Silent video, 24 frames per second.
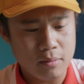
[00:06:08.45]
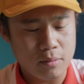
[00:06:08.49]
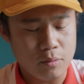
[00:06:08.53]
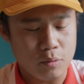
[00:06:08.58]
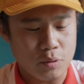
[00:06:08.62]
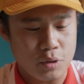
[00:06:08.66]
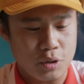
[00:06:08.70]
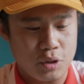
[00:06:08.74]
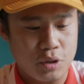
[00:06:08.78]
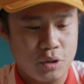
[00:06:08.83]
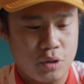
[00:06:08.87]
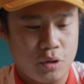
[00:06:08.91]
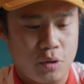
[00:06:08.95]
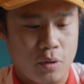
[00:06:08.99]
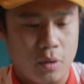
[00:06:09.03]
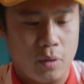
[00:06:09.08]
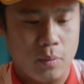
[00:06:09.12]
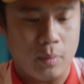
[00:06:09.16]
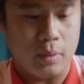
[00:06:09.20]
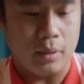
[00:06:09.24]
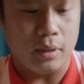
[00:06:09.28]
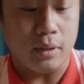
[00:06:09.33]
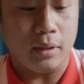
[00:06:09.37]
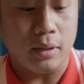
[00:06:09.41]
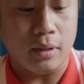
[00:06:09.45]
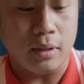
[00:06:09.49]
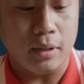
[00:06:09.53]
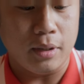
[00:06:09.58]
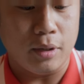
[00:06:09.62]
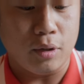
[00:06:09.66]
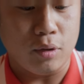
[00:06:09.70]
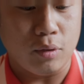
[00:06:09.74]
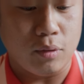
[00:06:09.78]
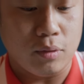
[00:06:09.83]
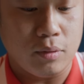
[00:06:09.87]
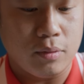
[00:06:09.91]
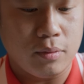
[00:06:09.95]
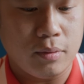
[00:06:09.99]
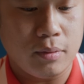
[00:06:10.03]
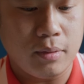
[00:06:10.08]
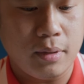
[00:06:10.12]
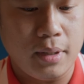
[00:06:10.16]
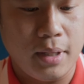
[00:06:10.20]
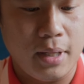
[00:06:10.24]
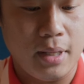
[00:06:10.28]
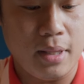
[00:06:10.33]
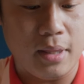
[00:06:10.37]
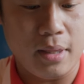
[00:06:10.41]
We'll just throw a little
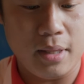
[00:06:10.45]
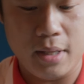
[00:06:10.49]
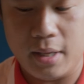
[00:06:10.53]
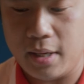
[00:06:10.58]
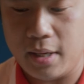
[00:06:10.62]
in